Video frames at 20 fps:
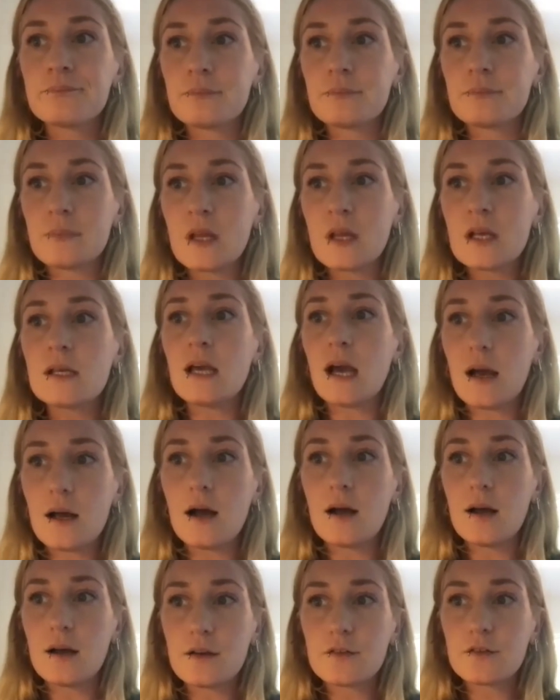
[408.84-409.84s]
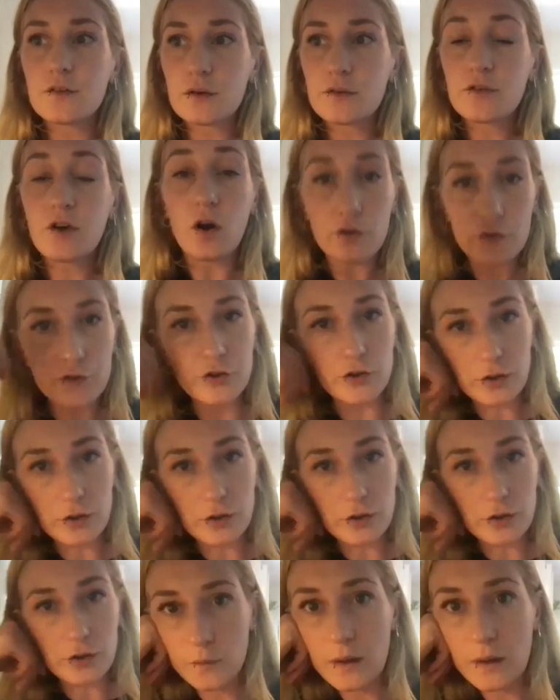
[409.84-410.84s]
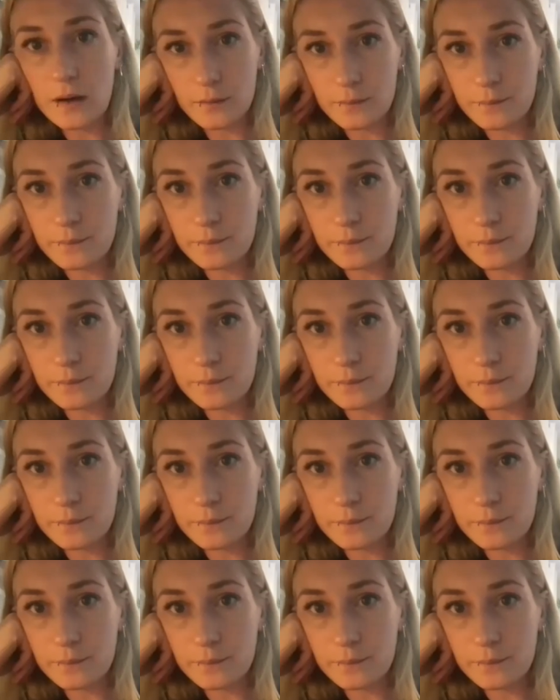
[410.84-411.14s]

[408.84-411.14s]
a sort of culture as well.